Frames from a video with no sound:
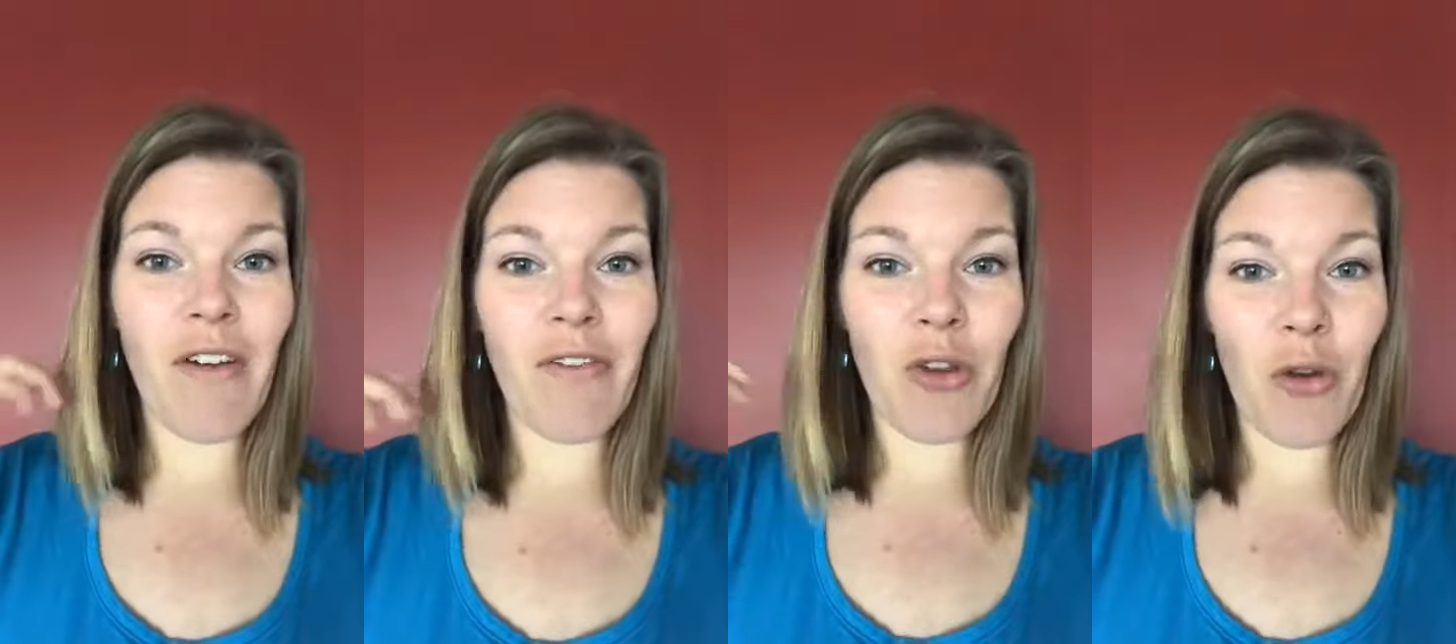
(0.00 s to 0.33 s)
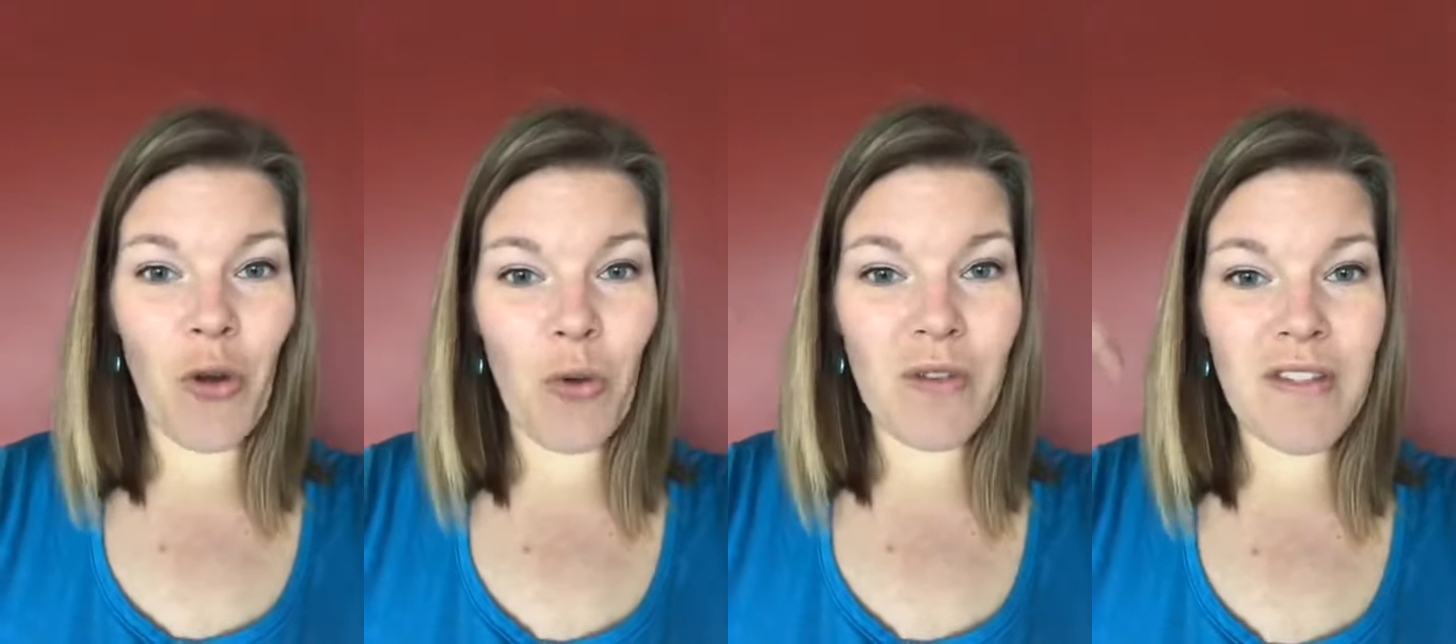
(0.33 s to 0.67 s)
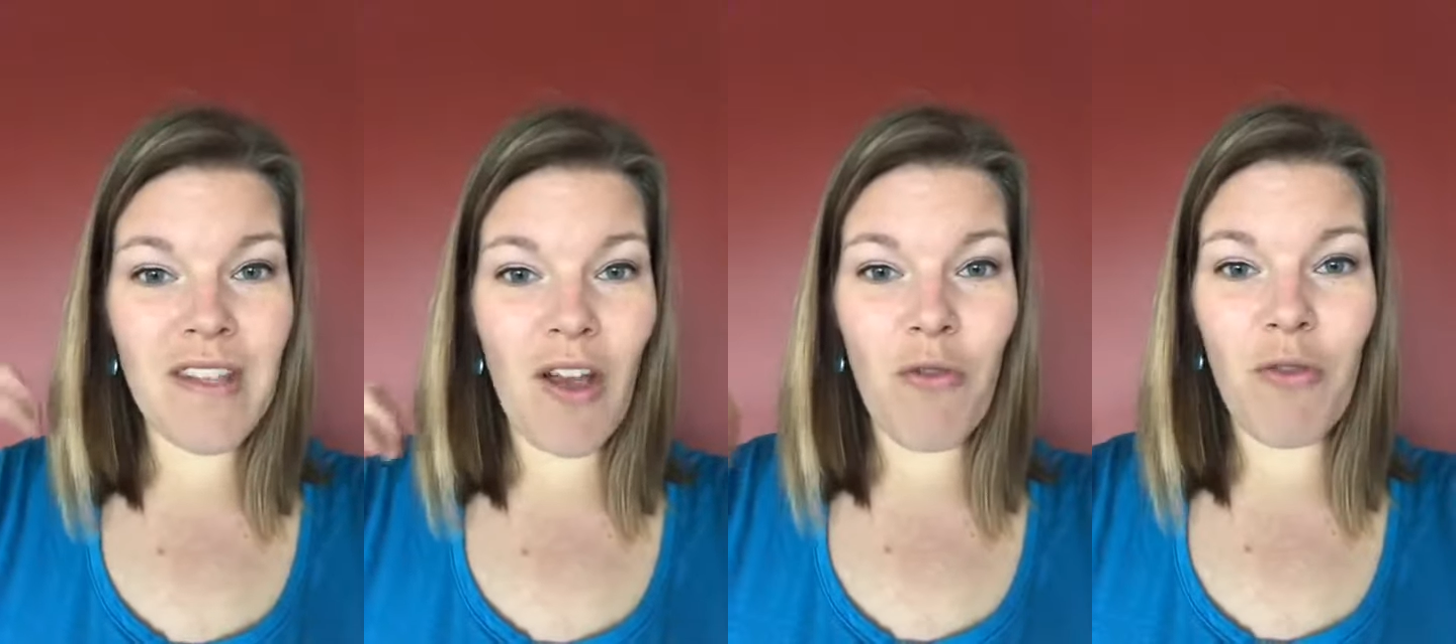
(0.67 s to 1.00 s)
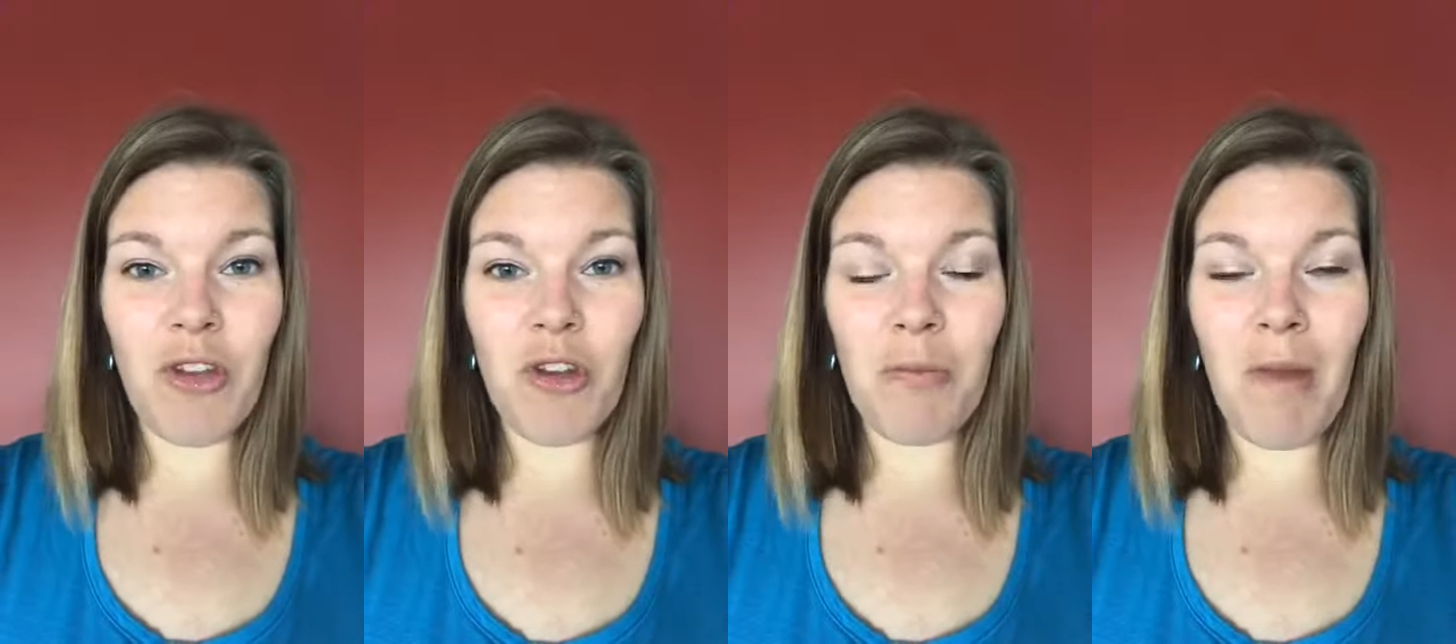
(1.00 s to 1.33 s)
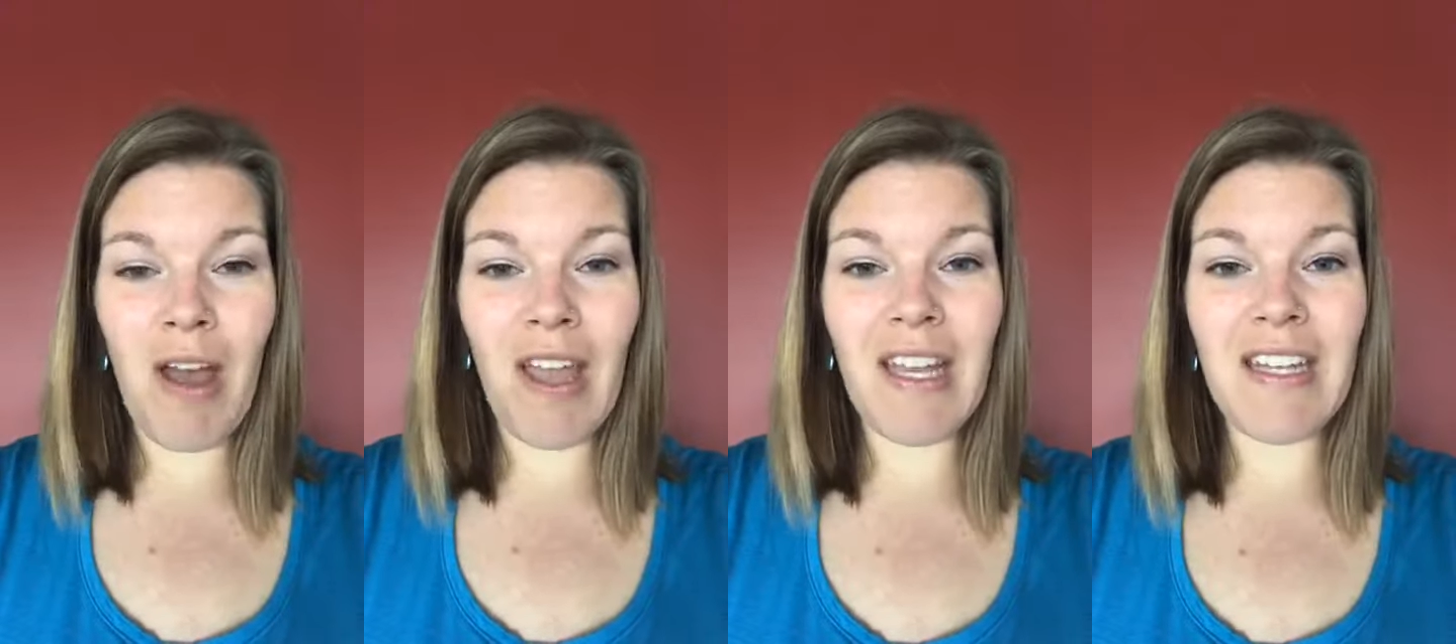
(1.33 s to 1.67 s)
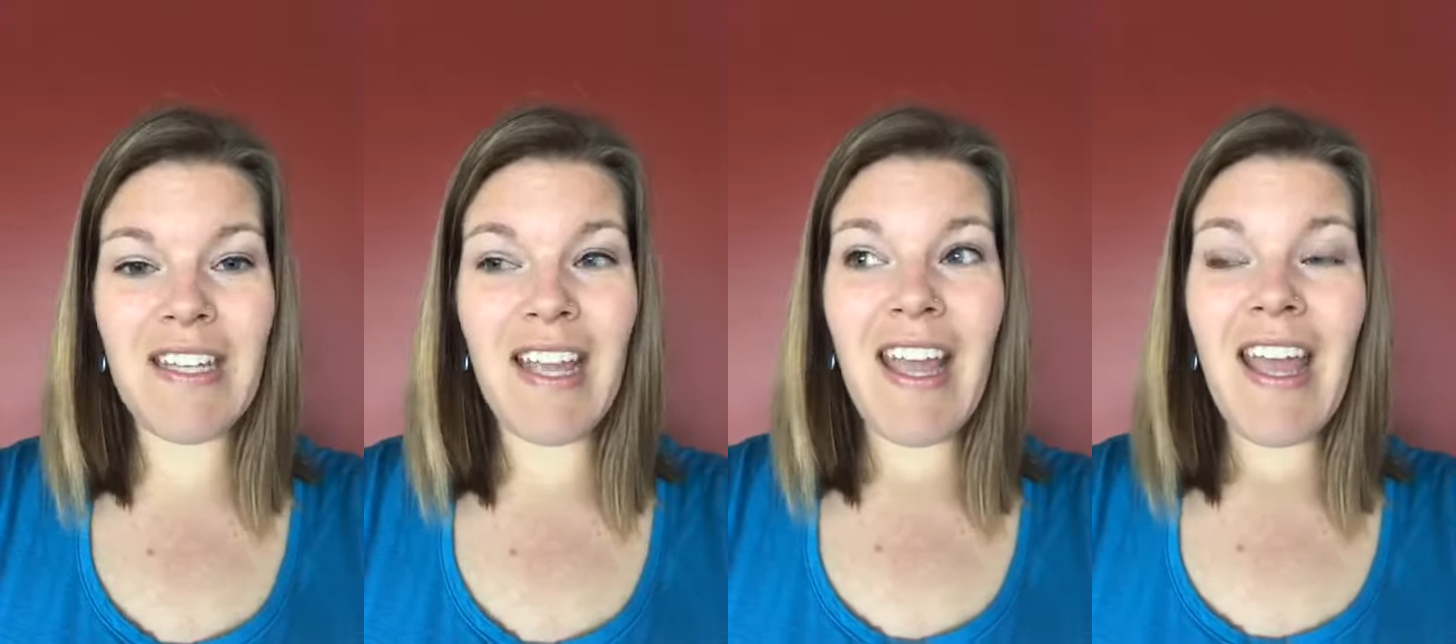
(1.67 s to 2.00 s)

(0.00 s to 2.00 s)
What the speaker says: of your own self in your mind